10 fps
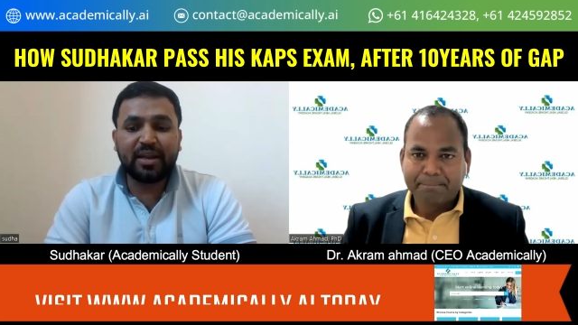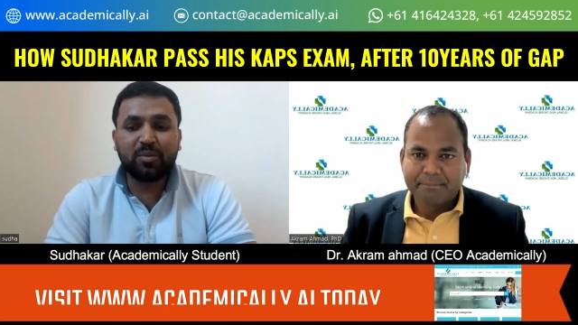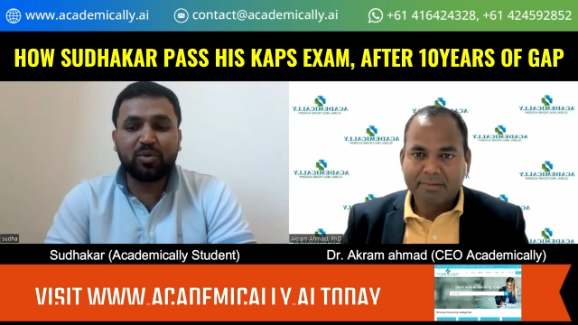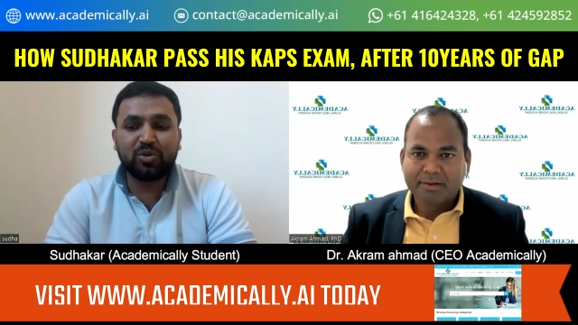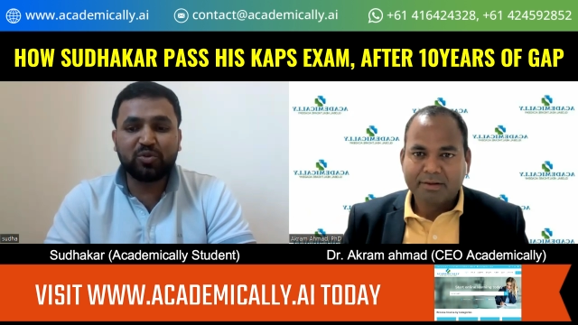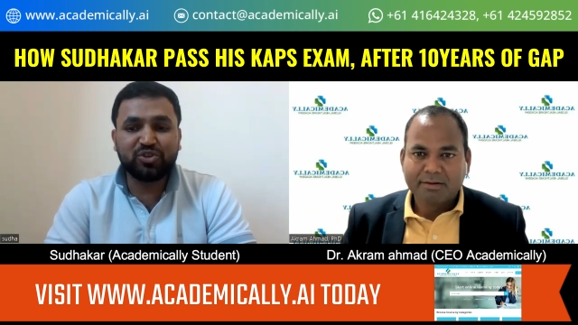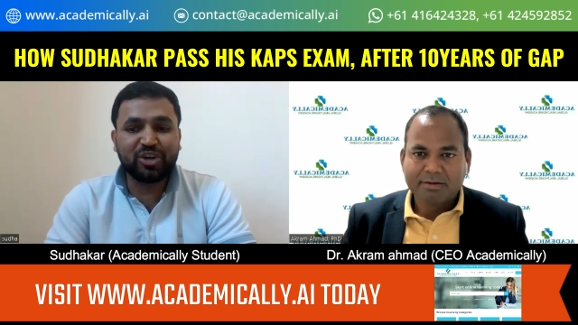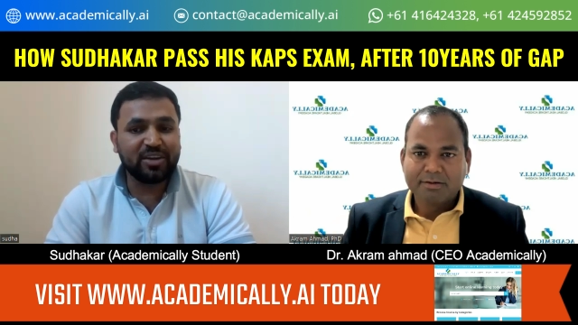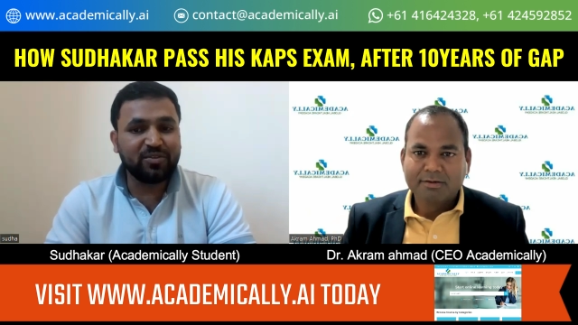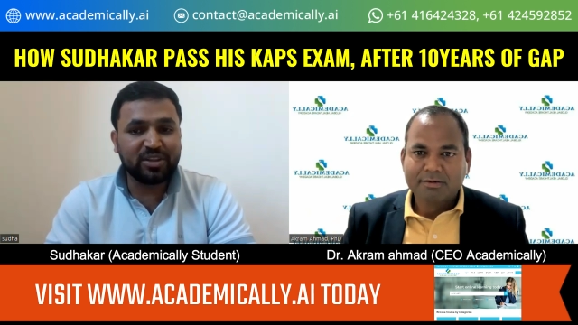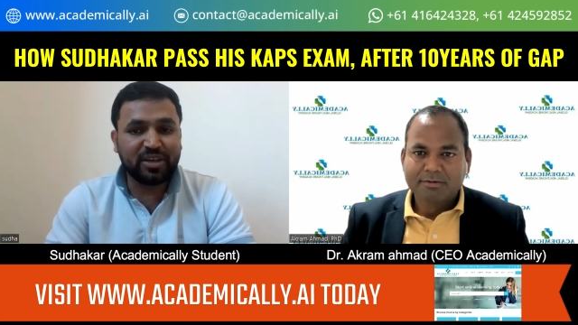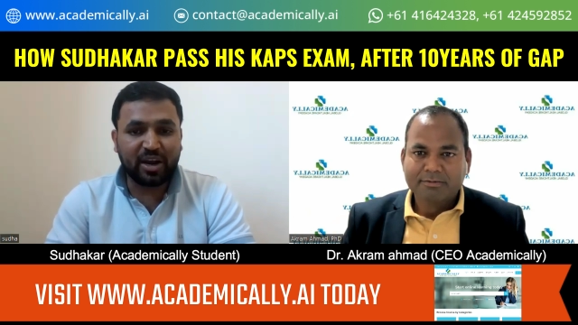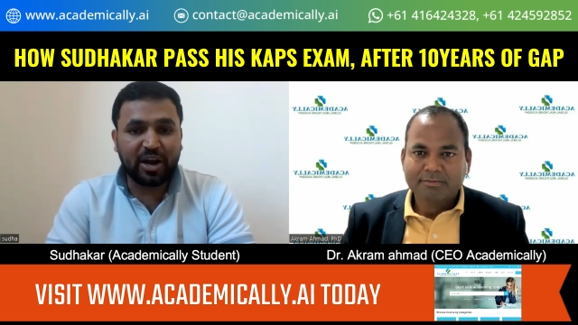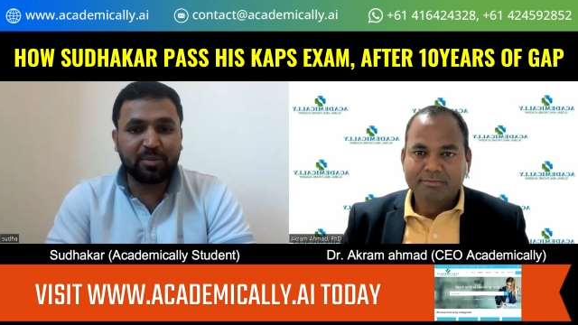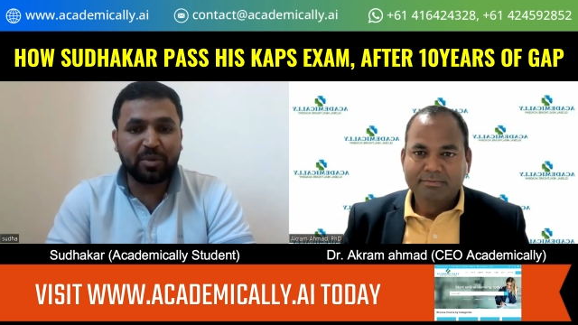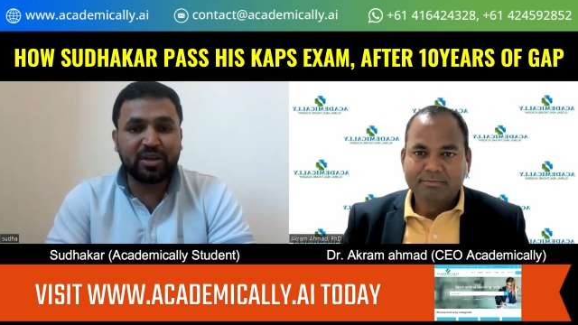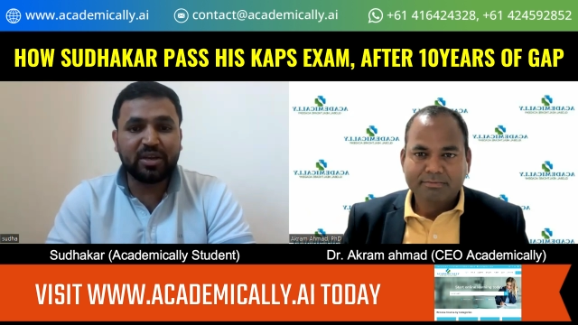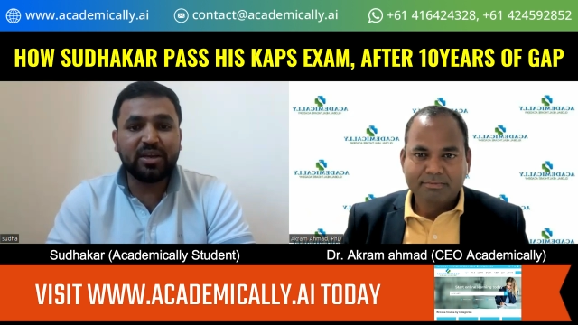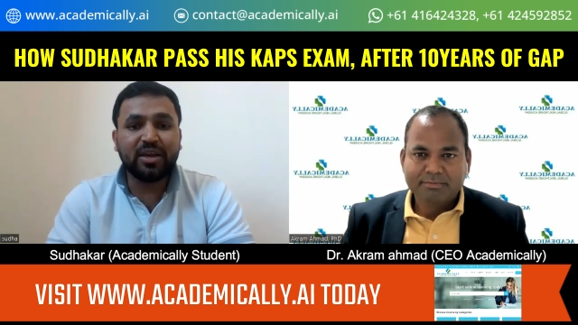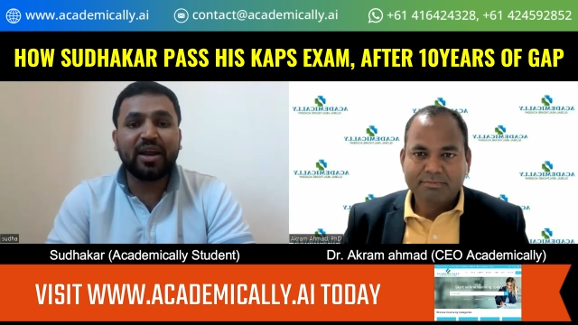Speaker 1: can able to join with
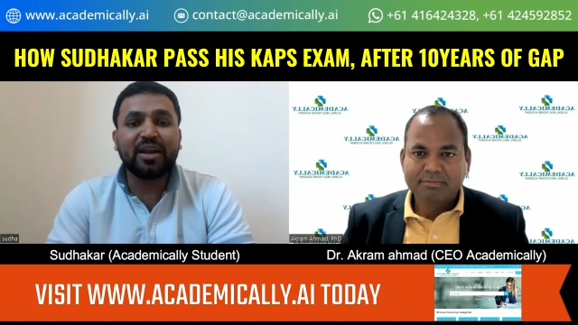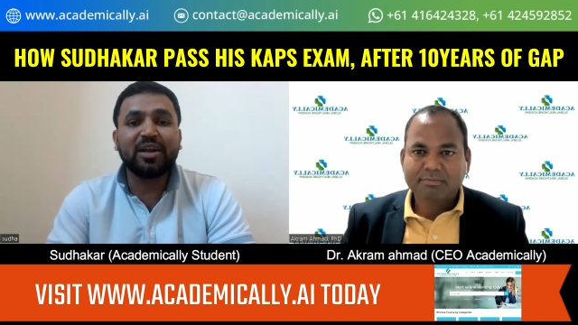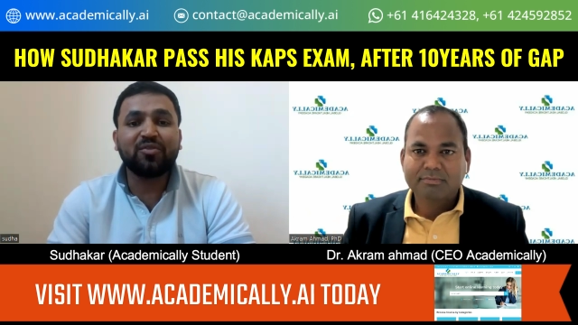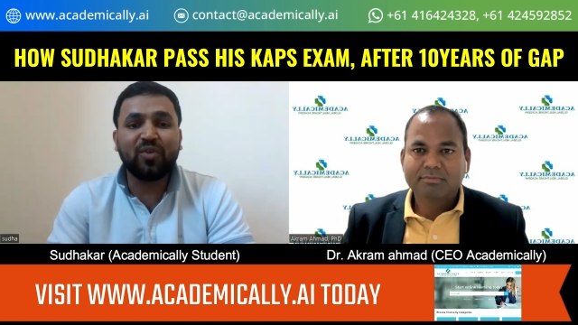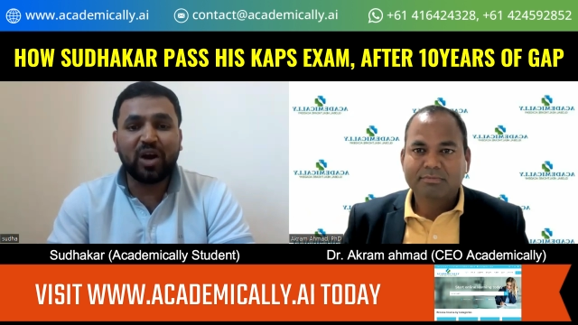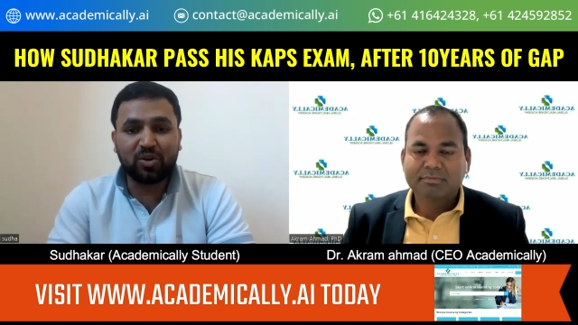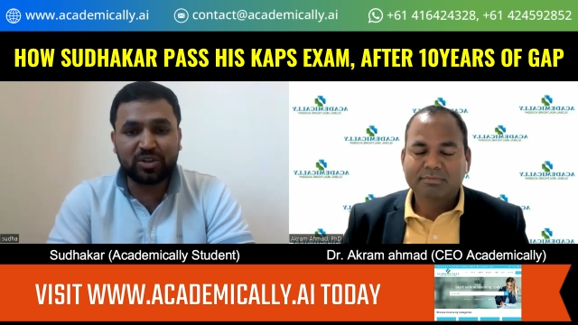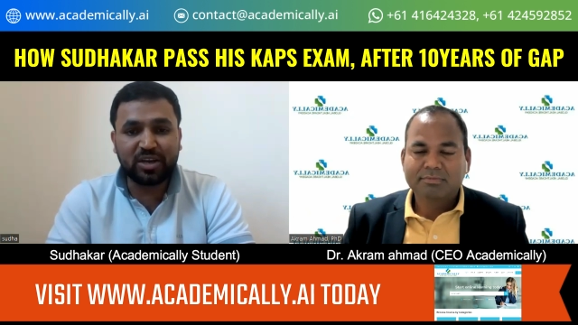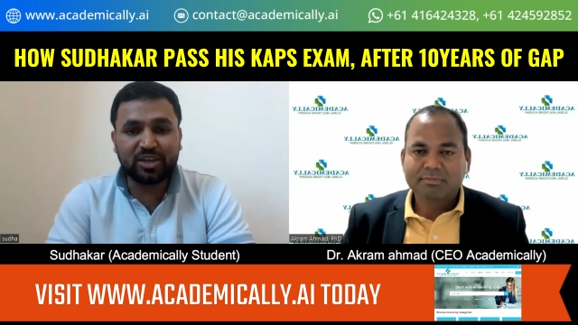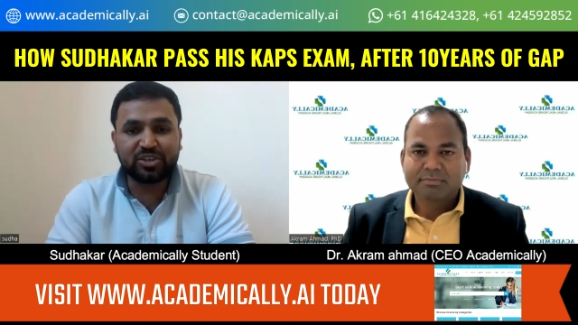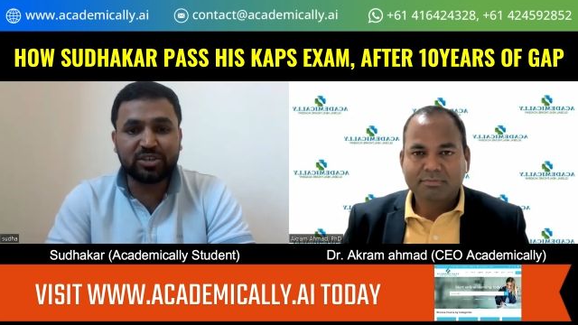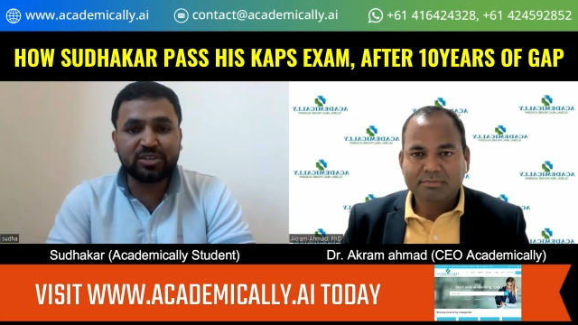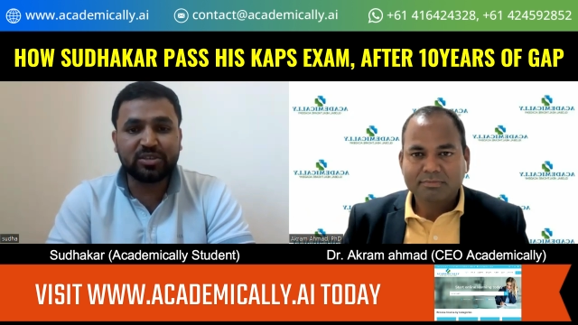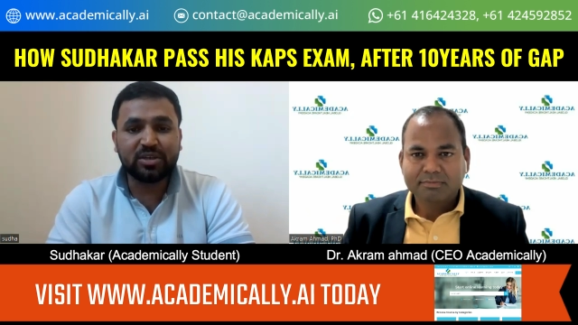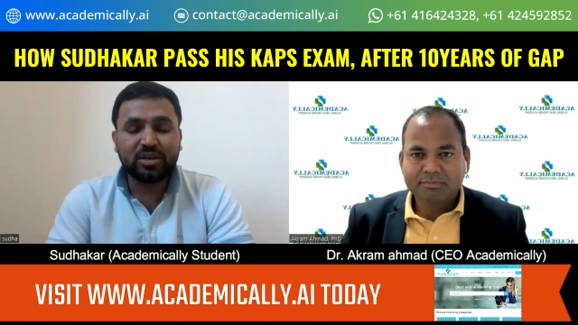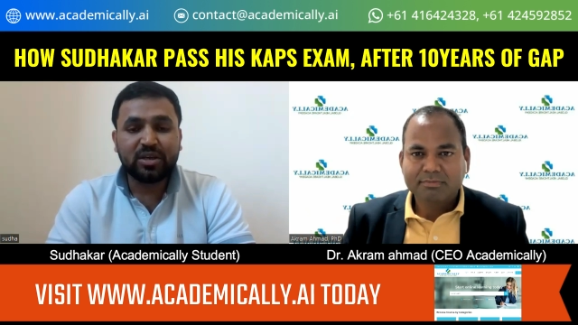academically and follow the lectures,